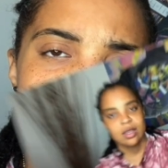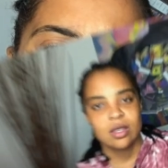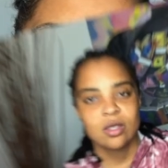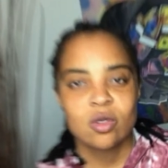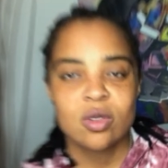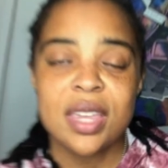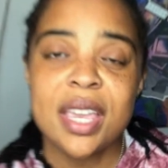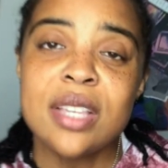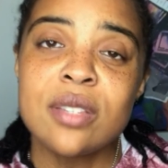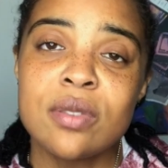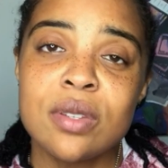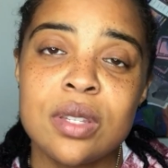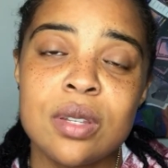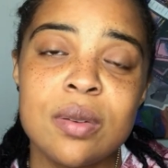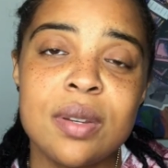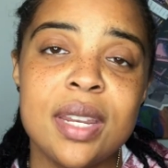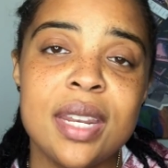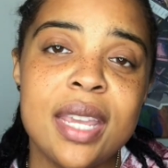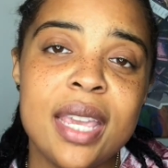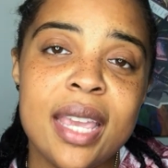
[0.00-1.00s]
So thanks for
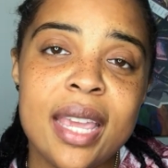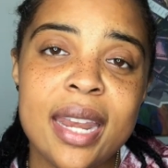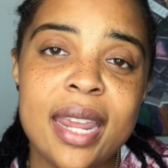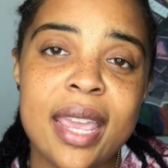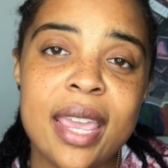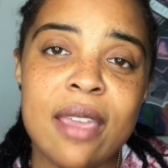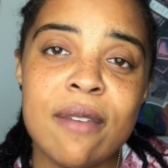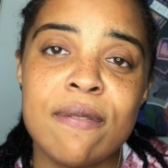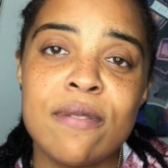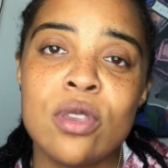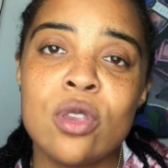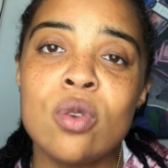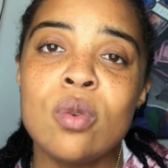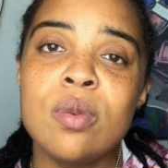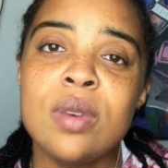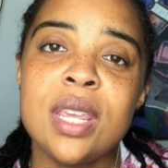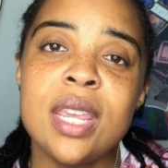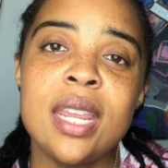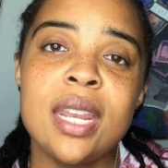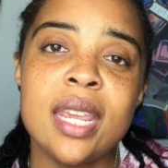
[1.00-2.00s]
tuning in. If you
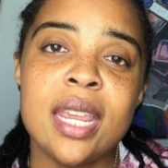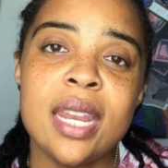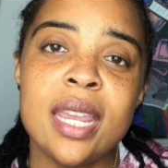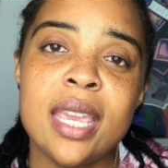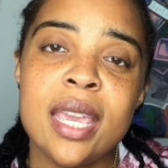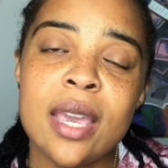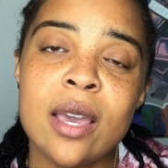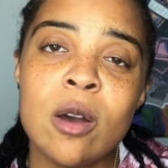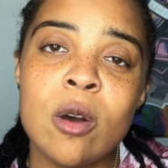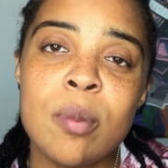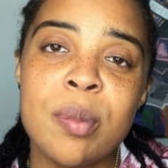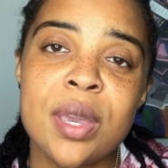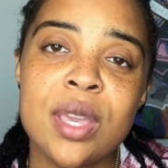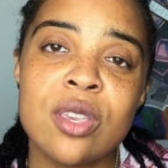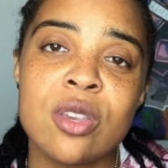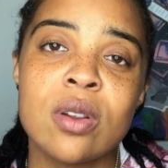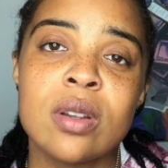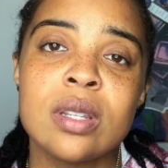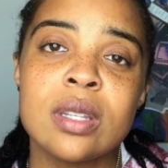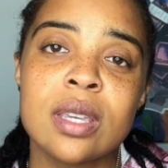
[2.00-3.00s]
need any help and
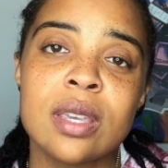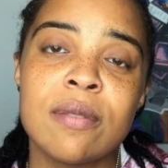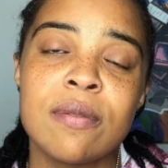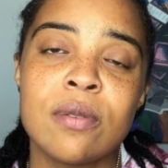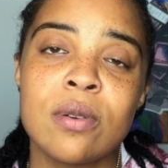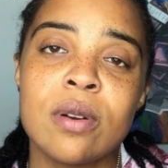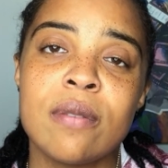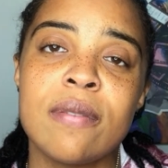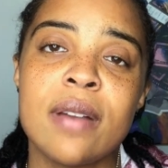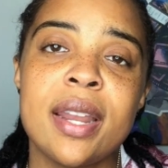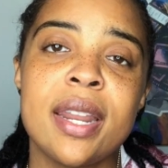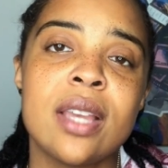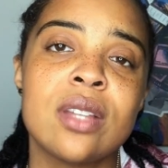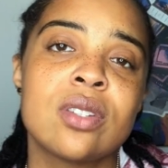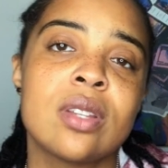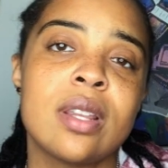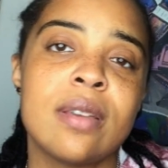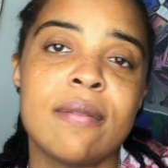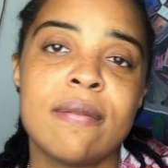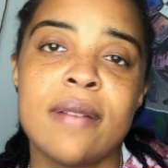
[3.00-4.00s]
you're looking for a
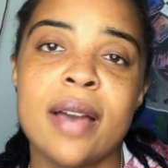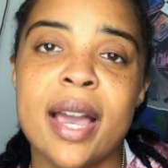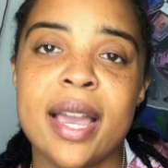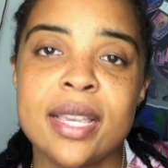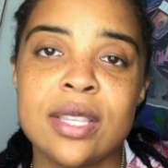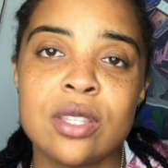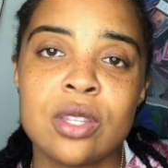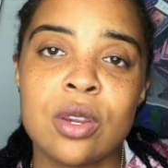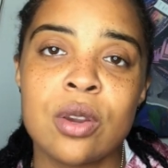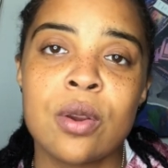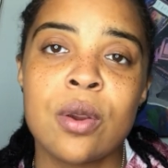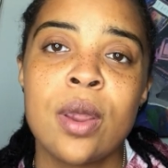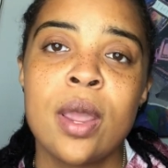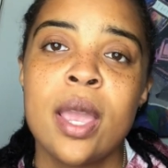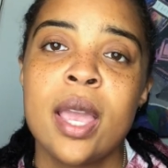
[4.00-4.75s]
financial advisor,